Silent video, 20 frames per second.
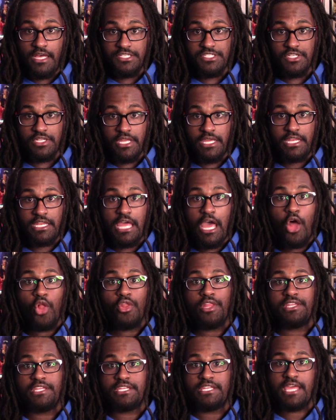So they not
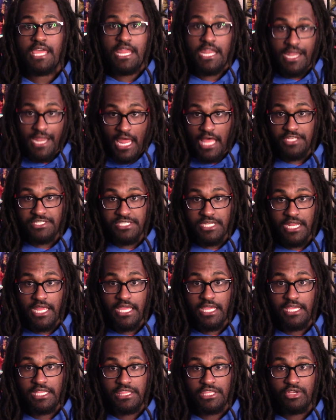only did they announce it at
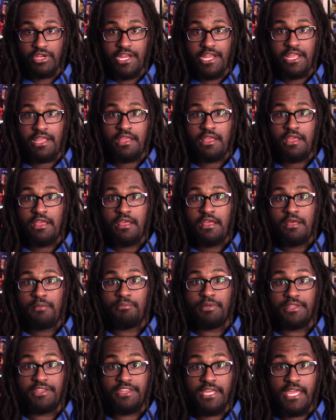E3,
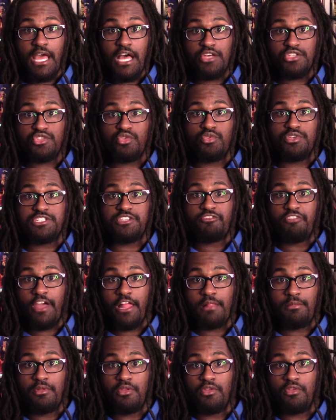but the console was
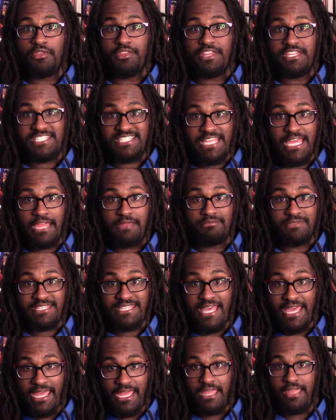available the same
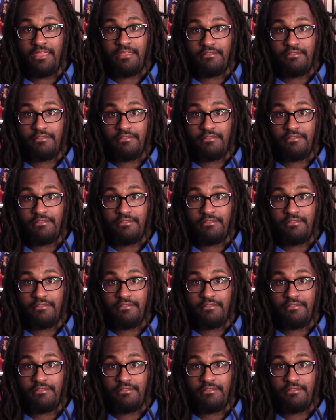day.